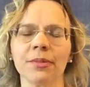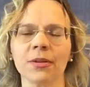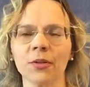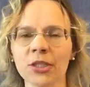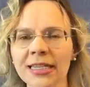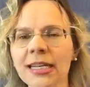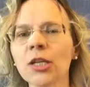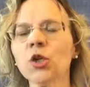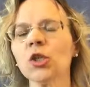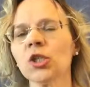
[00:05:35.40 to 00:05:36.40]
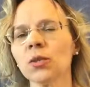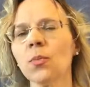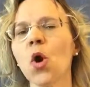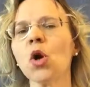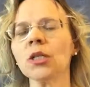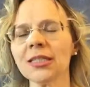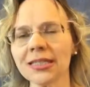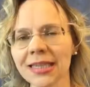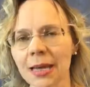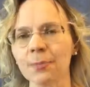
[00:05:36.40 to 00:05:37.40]
continuous small
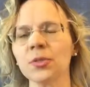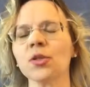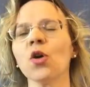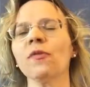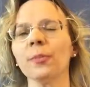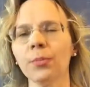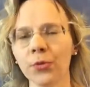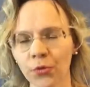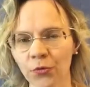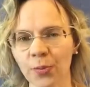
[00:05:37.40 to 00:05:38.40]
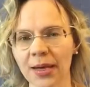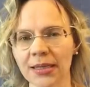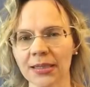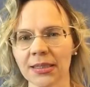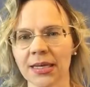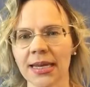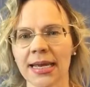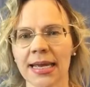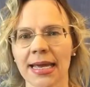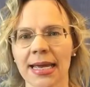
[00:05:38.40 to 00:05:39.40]
steps of improvement
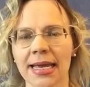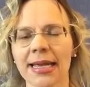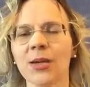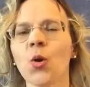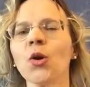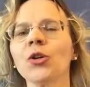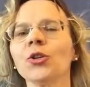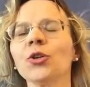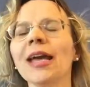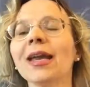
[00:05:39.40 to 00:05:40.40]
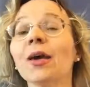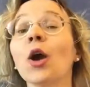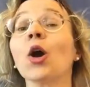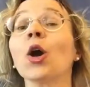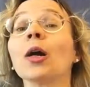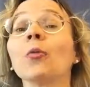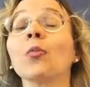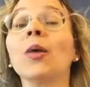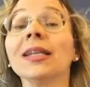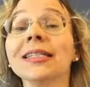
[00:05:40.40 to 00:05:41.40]
in order to get
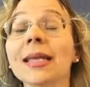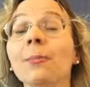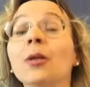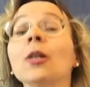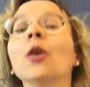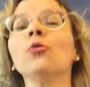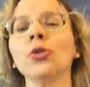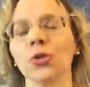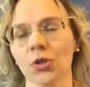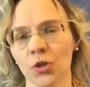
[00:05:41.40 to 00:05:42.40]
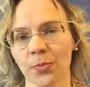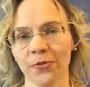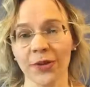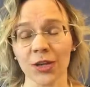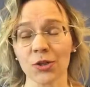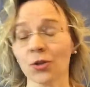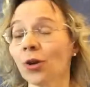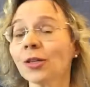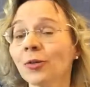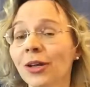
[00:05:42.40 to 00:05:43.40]
one step closer to perfection,
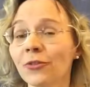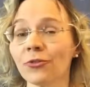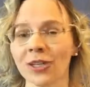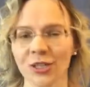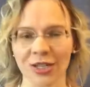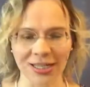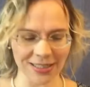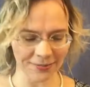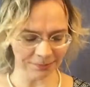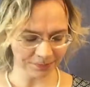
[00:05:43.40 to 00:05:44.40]
although never reaching it.